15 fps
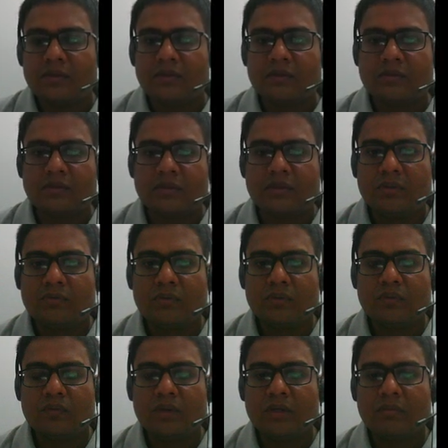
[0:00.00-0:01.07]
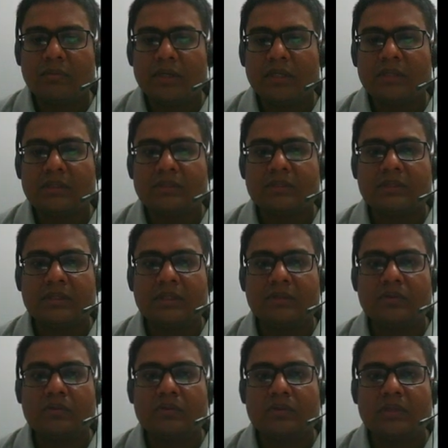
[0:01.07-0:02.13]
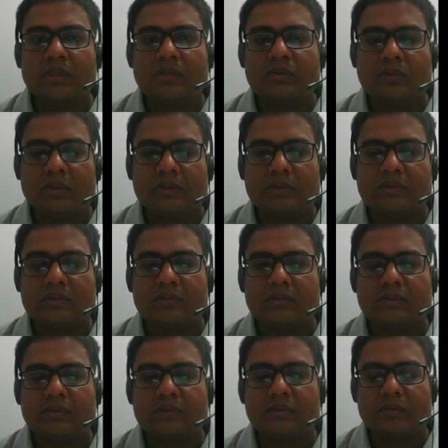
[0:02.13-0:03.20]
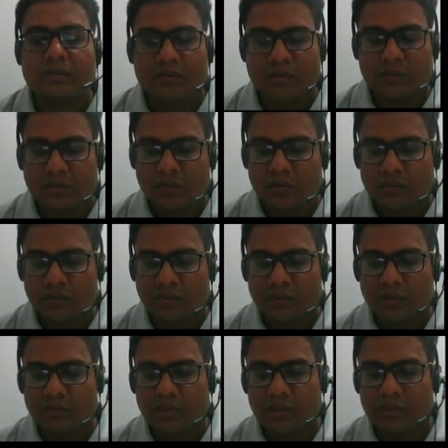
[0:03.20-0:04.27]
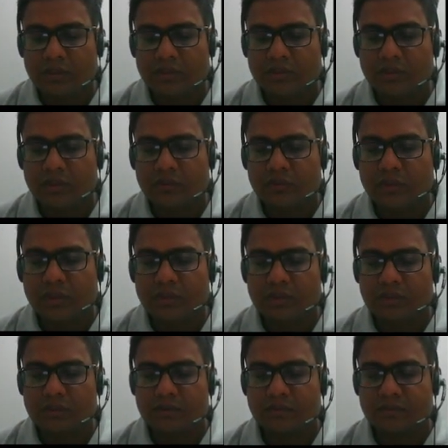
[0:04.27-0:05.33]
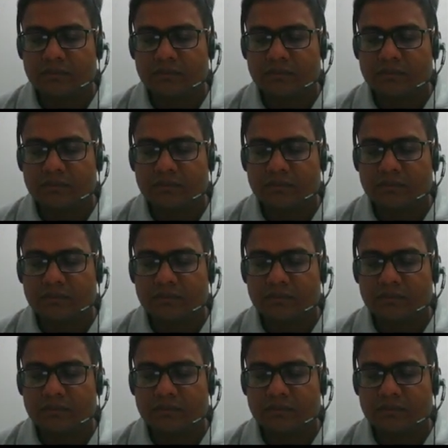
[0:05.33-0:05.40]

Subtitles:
So therefore 1 minus T2, T2 is 1 minus T2, that is